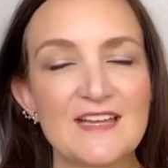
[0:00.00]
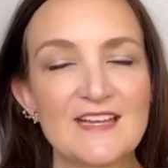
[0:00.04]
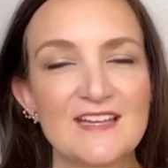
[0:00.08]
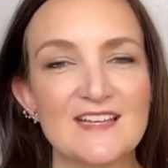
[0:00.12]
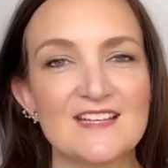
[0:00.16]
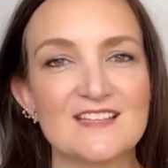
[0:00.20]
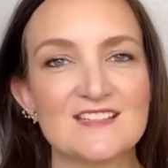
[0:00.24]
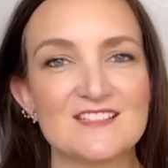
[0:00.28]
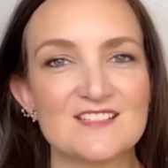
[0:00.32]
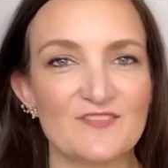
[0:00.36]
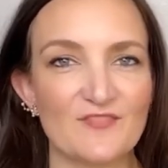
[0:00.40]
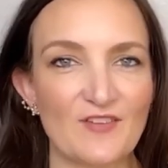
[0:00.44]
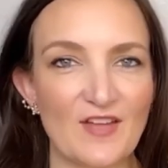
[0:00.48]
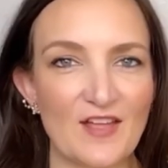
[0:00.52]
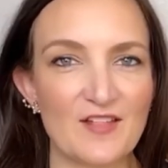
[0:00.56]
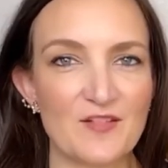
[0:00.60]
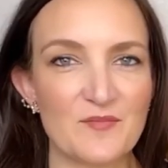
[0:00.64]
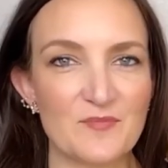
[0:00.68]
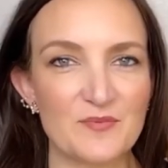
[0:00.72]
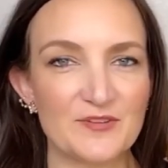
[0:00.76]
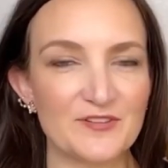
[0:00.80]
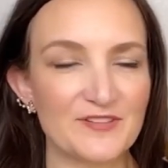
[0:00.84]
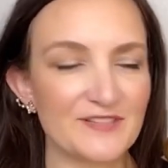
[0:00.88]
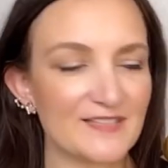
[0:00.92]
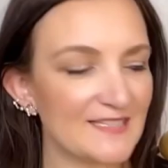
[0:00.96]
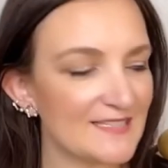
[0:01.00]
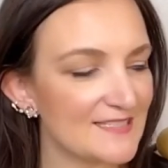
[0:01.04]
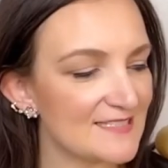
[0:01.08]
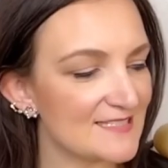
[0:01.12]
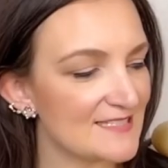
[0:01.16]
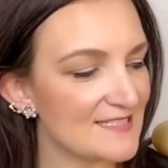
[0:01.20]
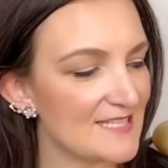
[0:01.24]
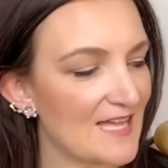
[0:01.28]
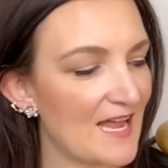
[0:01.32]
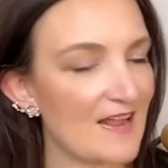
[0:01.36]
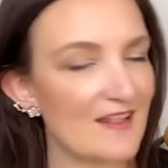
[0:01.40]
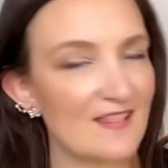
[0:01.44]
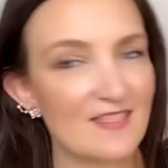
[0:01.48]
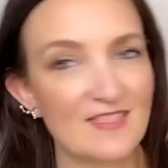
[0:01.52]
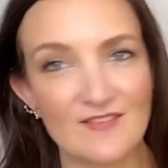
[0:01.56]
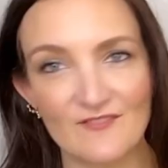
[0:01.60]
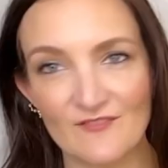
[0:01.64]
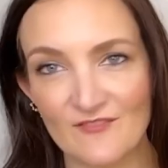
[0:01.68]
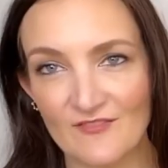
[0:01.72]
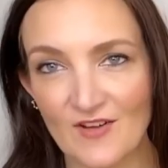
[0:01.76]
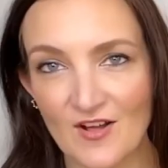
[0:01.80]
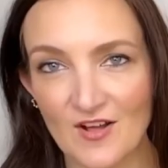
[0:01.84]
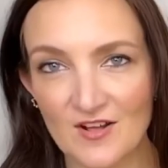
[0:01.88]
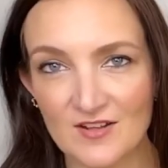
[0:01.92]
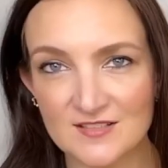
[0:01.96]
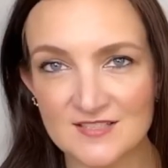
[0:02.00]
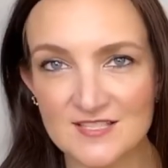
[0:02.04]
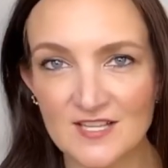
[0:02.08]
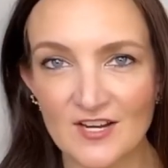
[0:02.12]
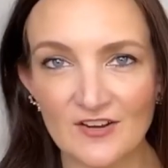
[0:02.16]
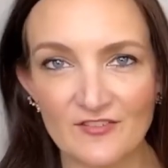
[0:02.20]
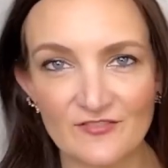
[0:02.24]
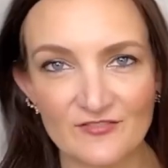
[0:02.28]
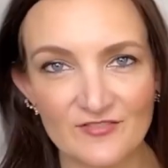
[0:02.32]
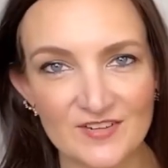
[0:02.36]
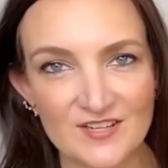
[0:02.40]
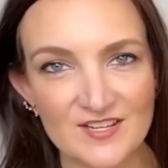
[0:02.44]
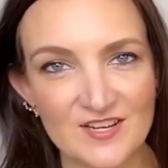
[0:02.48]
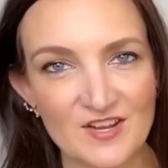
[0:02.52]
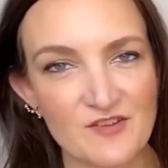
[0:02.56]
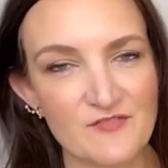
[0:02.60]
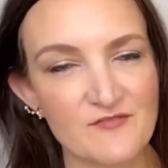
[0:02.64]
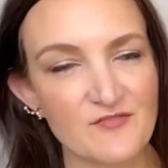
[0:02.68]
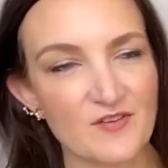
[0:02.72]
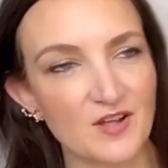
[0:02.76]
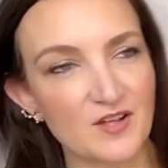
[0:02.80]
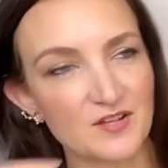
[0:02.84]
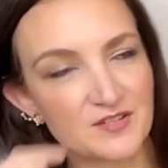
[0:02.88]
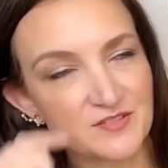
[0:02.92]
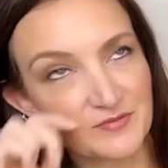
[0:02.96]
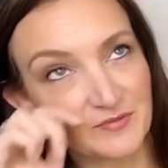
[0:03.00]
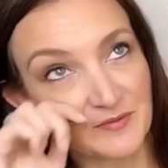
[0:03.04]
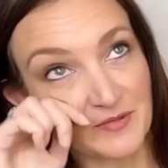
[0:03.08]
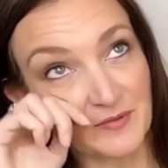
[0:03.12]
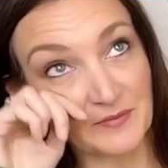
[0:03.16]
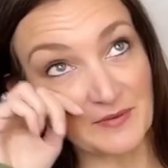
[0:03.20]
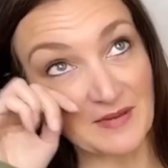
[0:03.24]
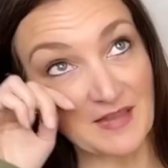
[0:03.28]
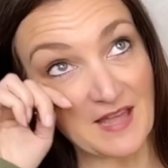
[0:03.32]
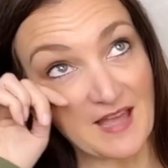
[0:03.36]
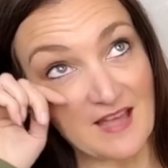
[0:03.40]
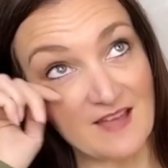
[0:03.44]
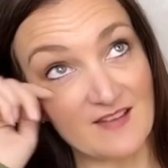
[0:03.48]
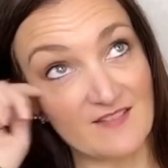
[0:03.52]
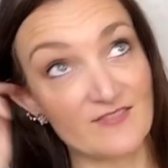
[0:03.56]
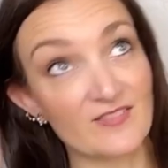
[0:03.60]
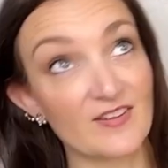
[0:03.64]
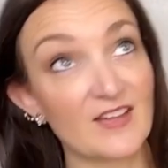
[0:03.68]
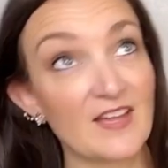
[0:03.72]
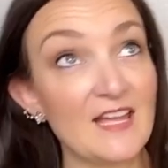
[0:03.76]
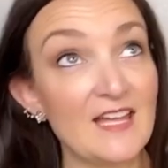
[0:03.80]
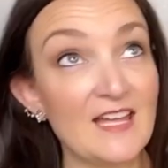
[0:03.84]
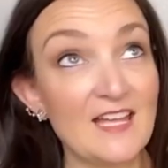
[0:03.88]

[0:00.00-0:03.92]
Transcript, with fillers: It's available inside the vault, our video vault where we have